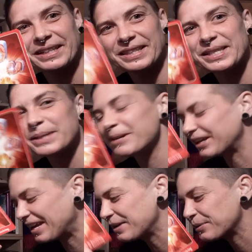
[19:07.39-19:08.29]
This is about
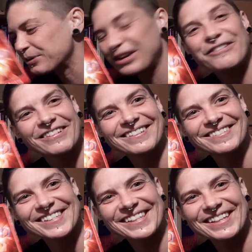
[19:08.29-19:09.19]
equal giving and
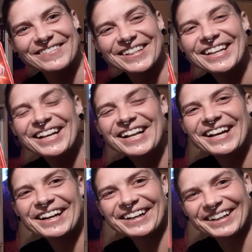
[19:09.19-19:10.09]
receiving,
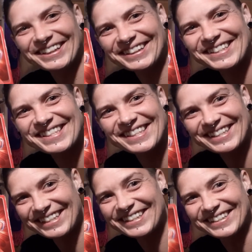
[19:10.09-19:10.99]
all right? This is the
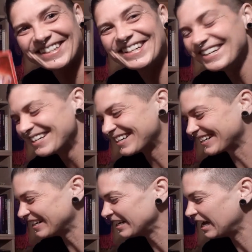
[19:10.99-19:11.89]
deal, all
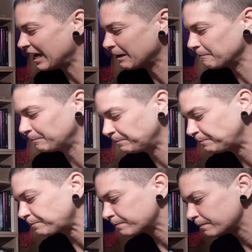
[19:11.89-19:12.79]
right? Um,
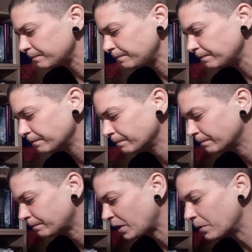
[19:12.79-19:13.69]

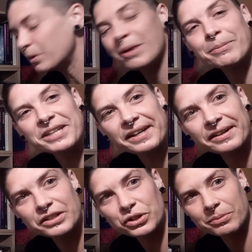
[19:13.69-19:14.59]
we may be
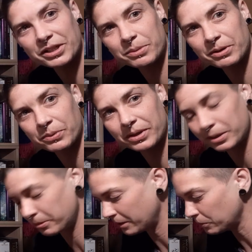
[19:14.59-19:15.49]
caring too much about what other
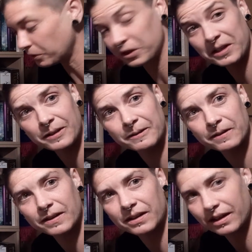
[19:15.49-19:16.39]
people think,
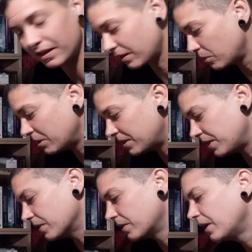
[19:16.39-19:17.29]
okay? That could be a
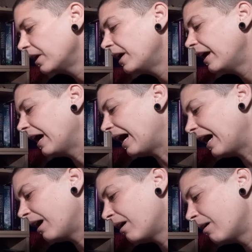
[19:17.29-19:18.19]
deal.
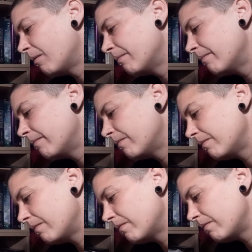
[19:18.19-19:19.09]
Um,
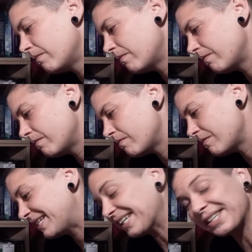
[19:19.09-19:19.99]

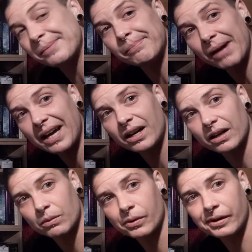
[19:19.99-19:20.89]
it doesn't
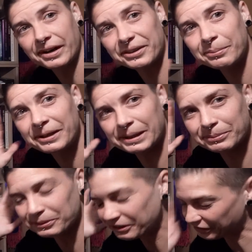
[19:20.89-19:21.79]
matter what other
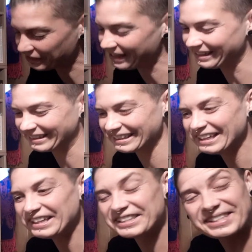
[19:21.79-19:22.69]
people think.
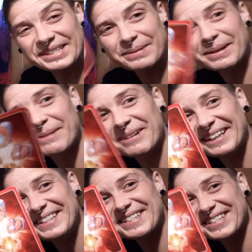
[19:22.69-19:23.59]
This is about
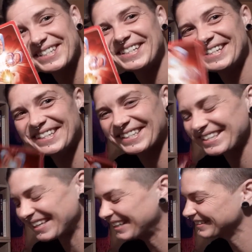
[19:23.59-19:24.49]
being true to
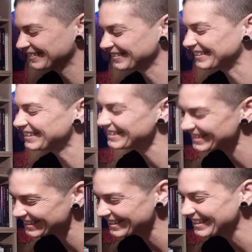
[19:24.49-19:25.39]
yourself, right?
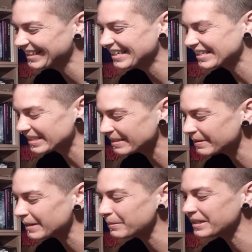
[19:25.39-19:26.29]
This is
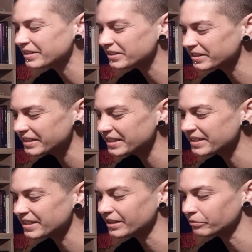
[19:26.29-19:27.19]
about being true to
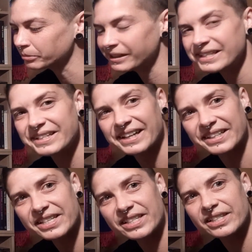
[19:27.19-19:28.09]
yourself. Pleasing
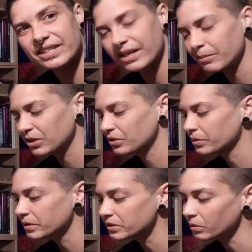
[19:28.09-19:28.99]
others is coming
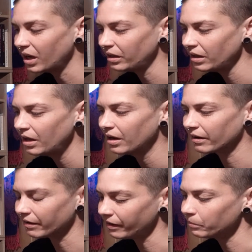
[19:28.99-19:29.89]
through as well.
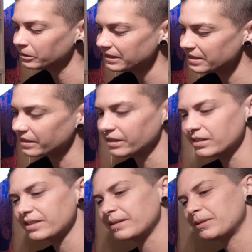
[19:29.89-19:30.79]
All right, pleasing
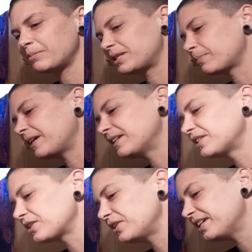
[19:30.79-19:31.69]
others, that may be speaking
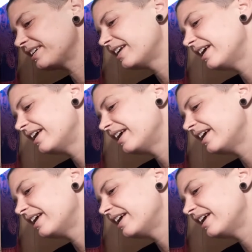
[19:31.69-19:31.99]
to you.